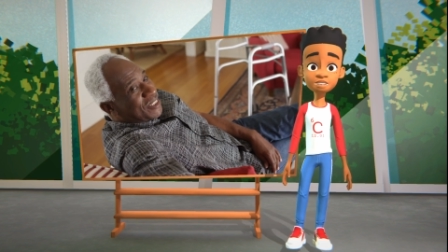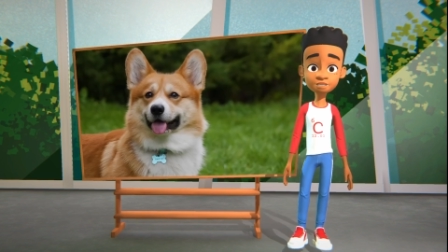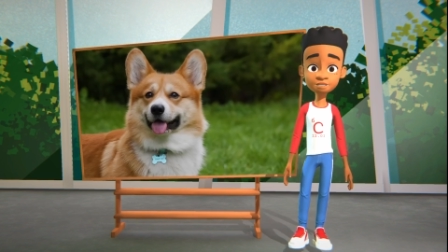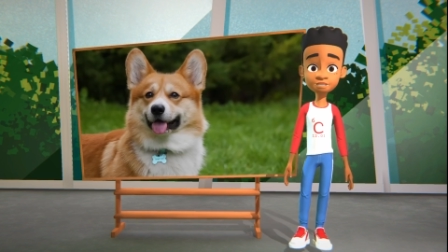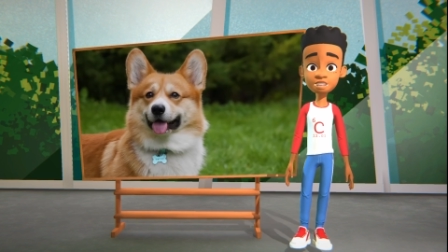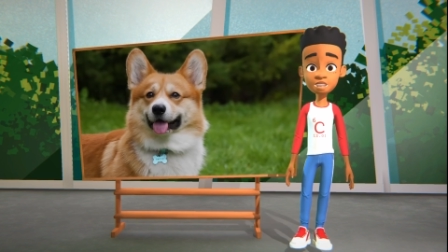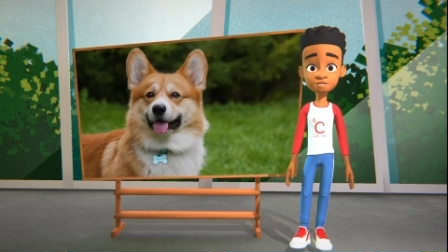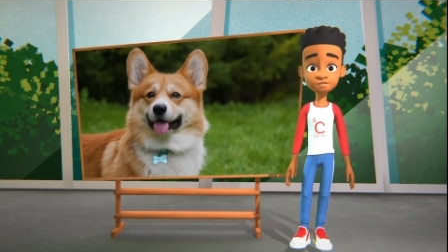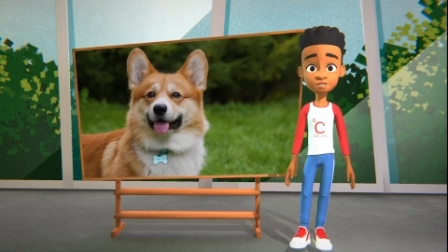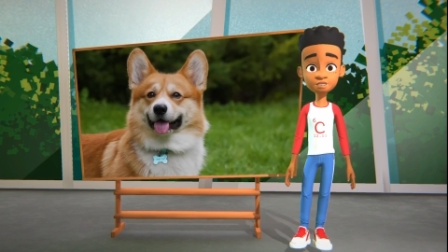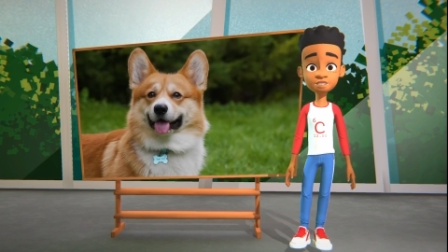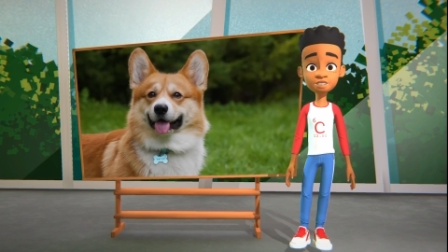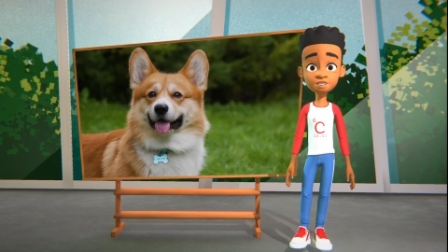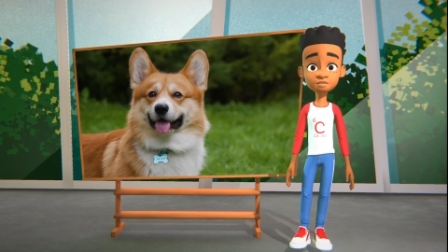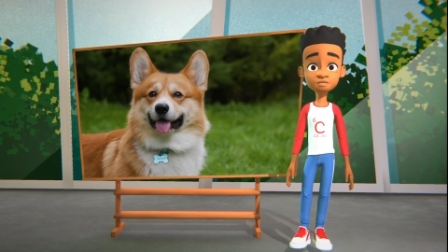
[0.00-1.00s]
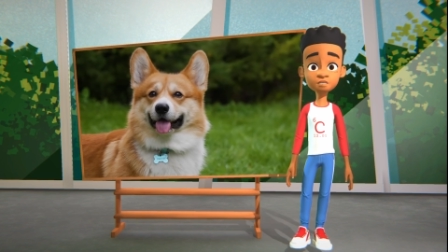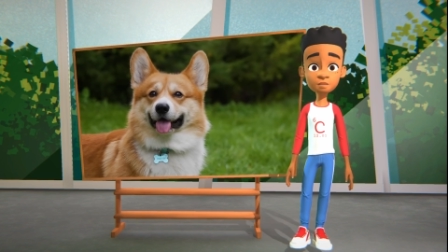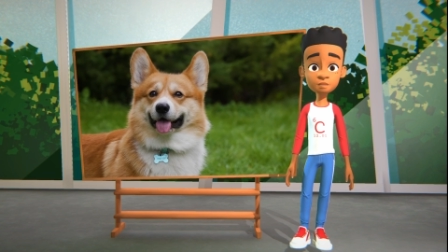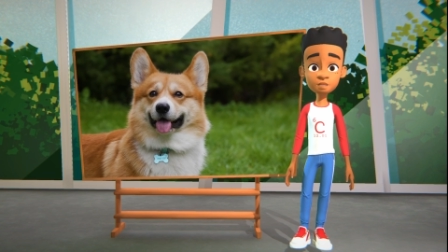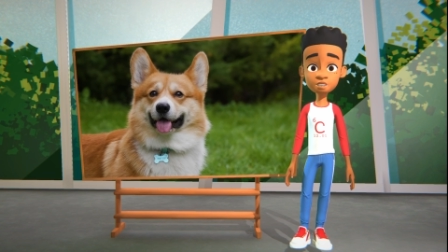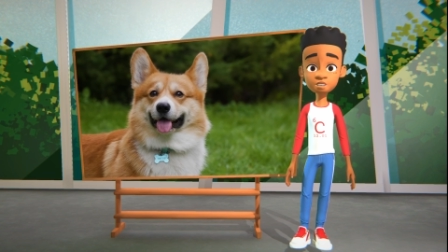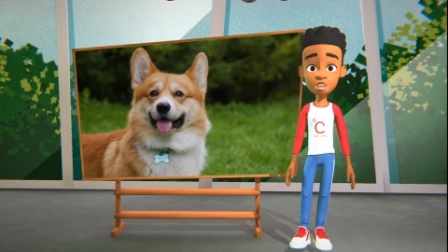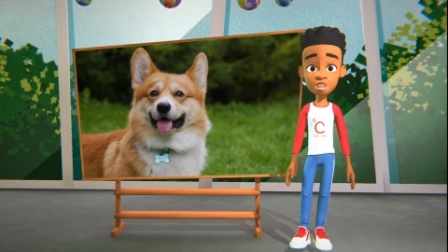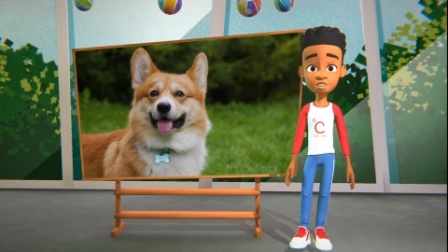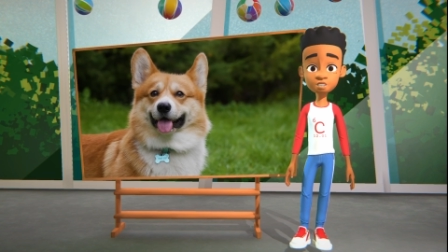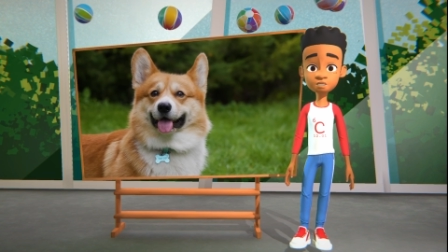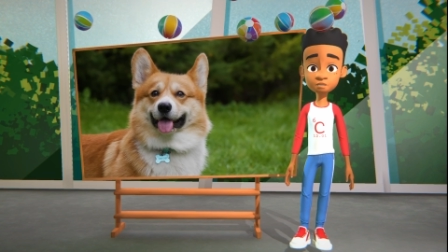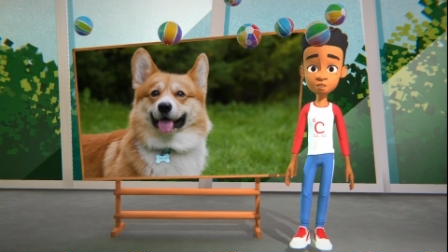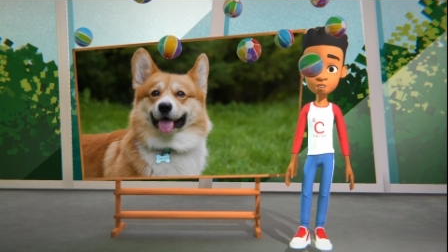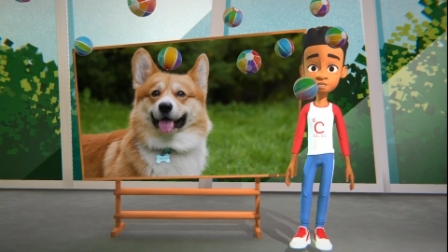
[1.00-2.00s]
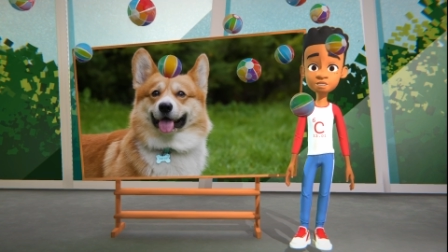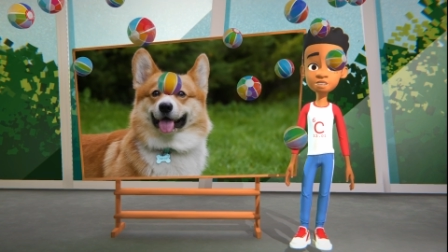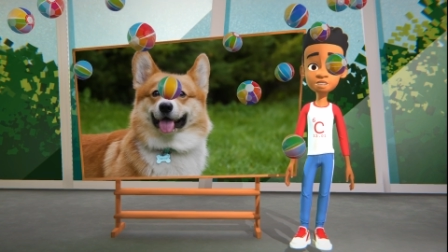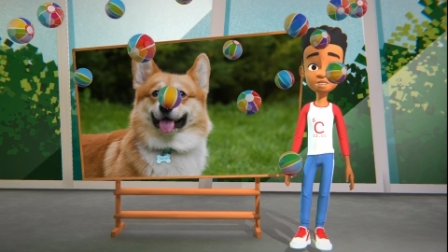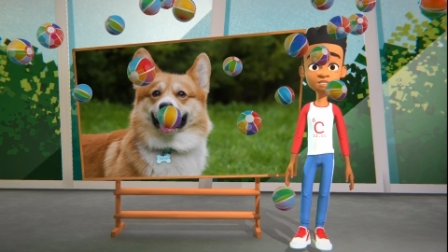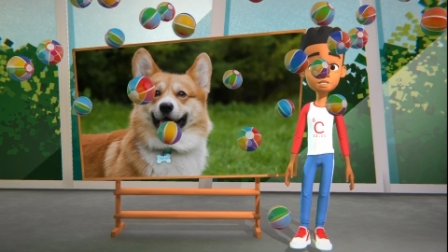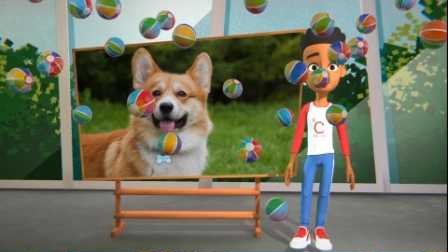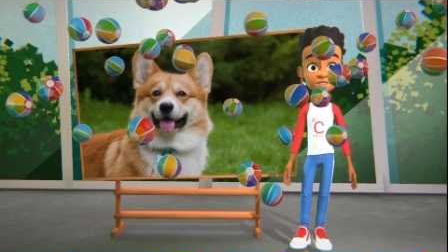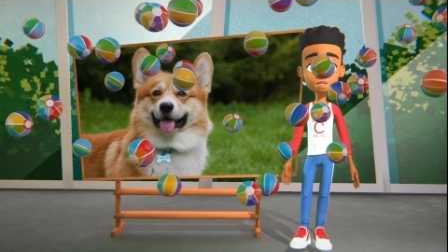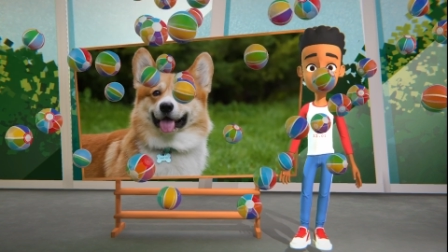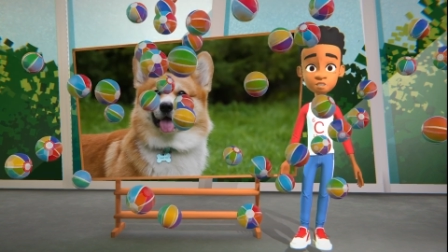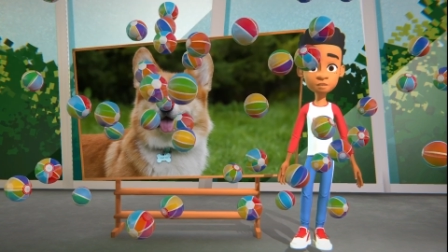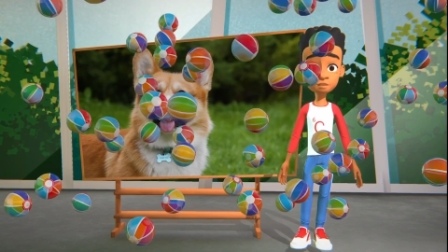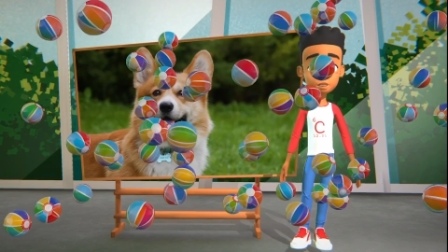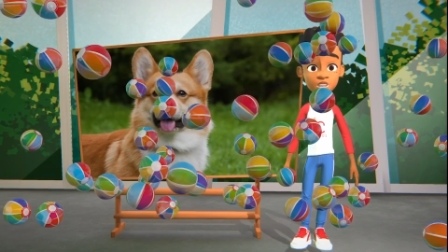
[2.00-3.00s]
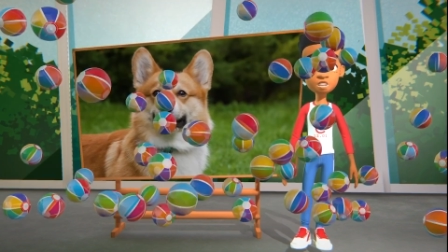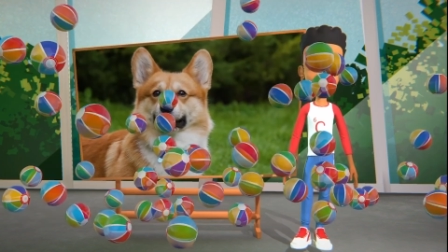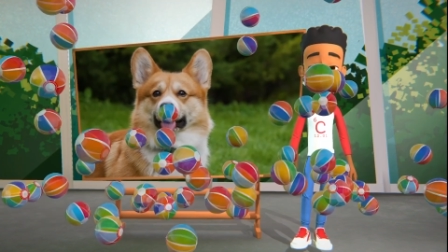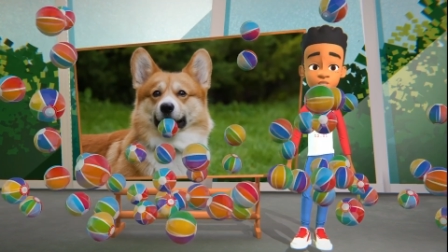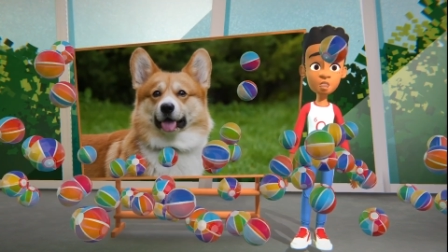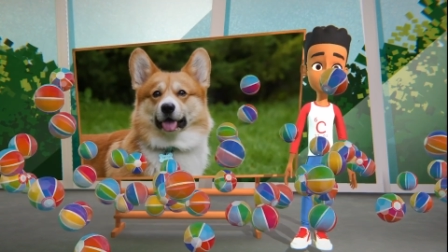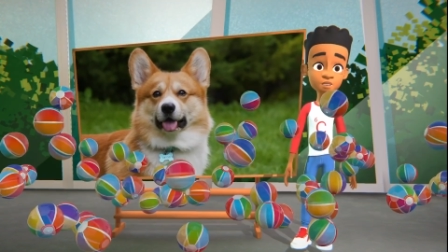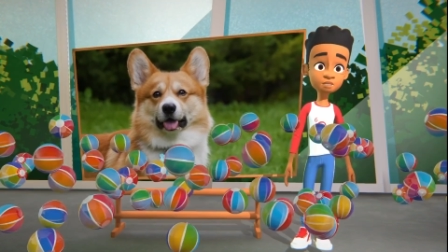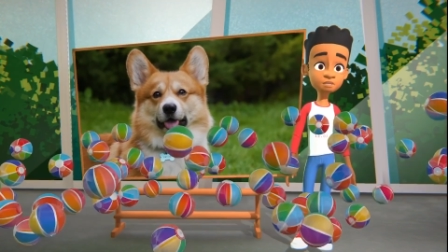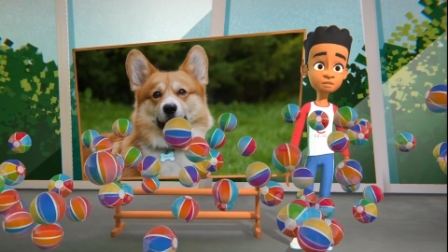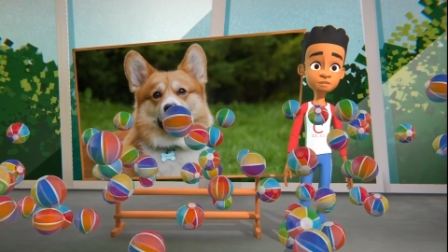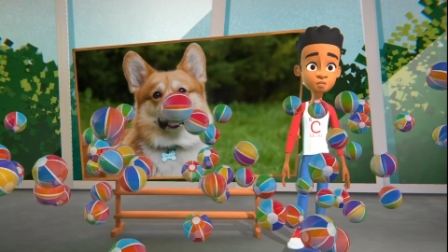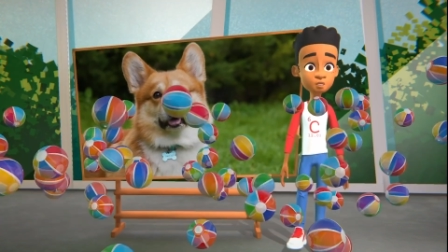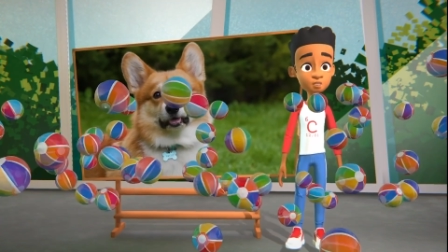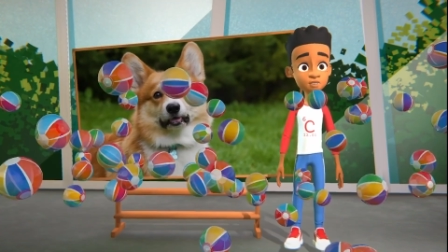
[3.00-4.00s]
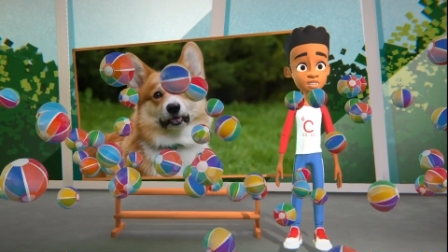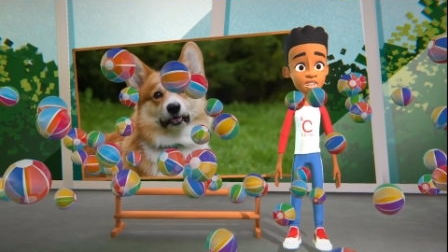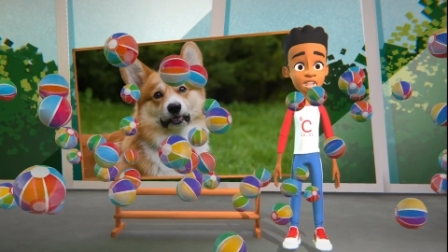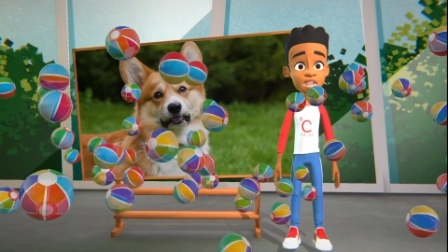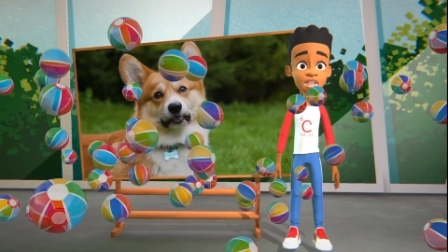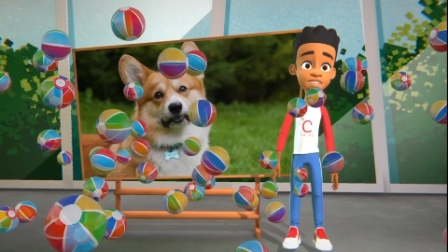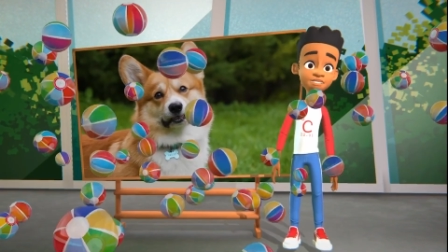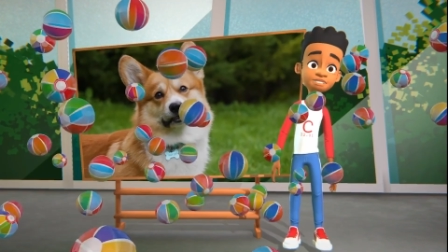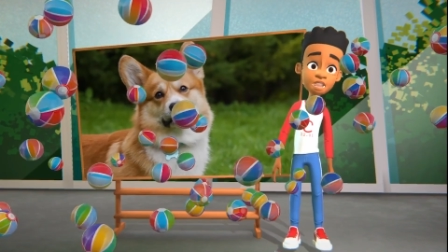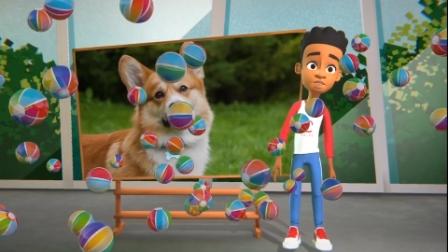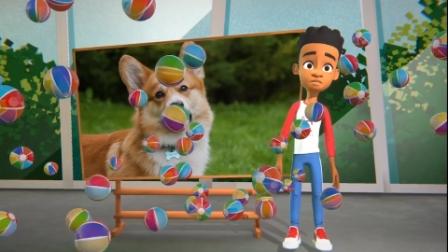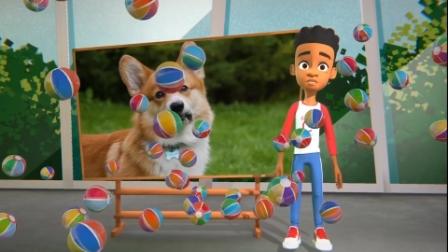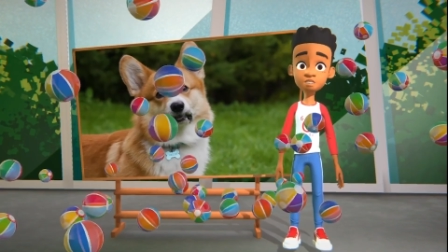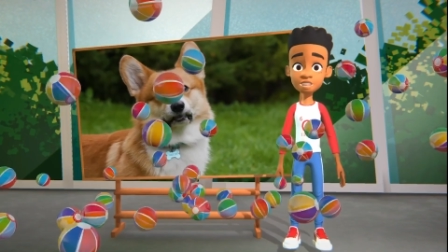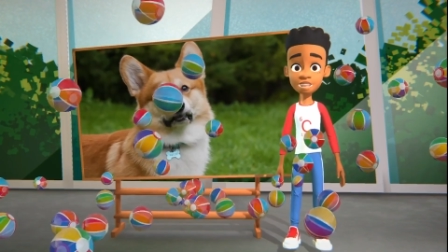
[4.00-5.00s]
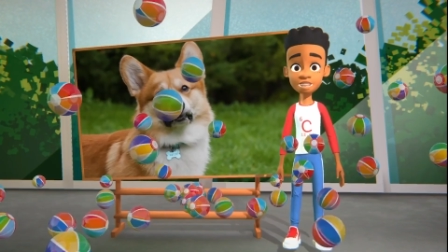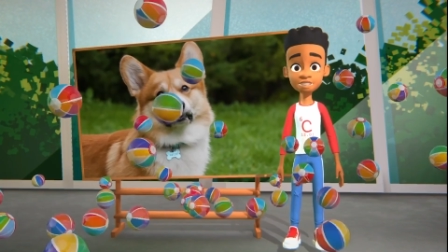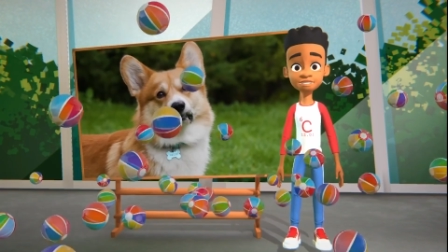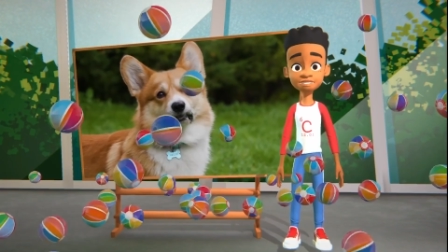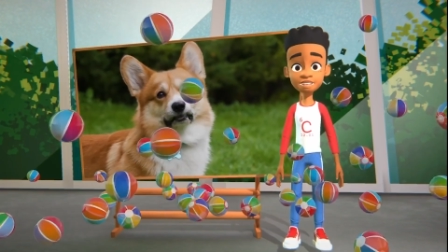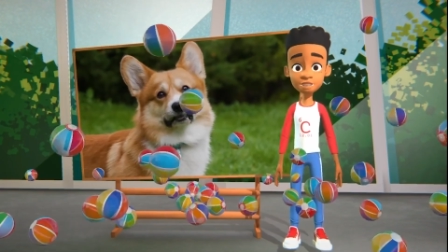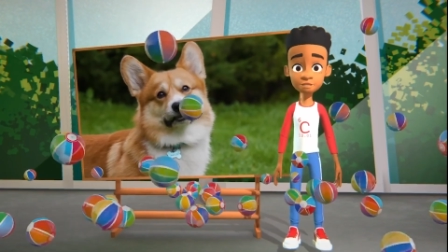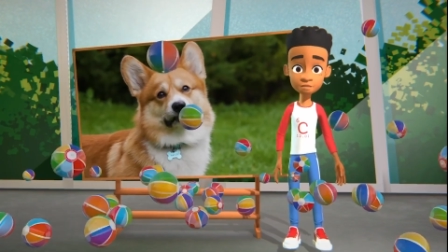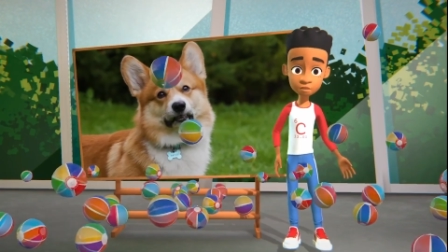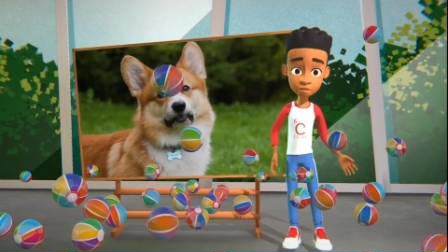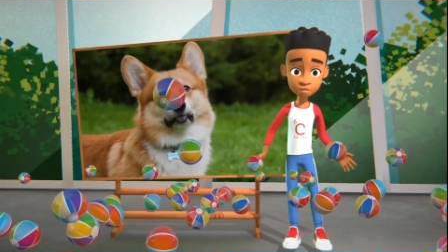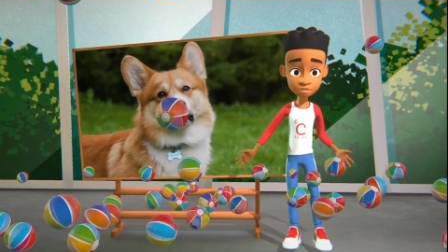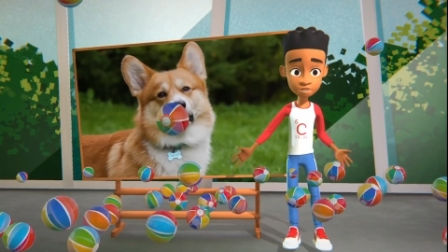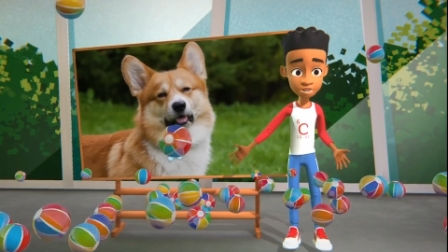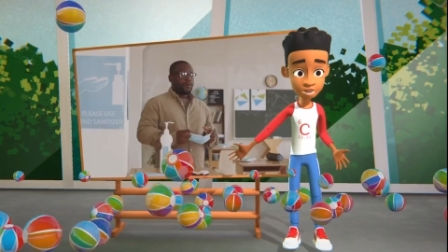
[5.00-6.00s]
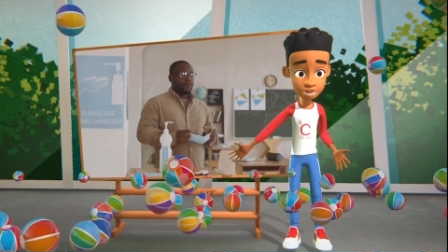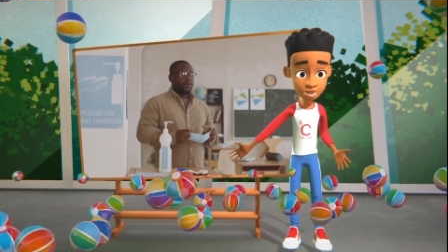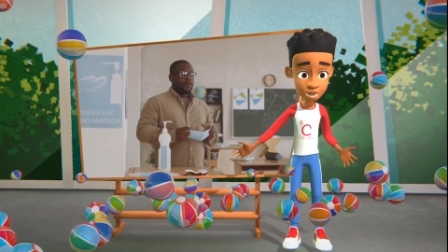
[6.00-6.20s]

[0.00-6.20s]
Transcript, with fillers: And he used everything from my dog Sparky to the beach ball in the pool as everyday examples.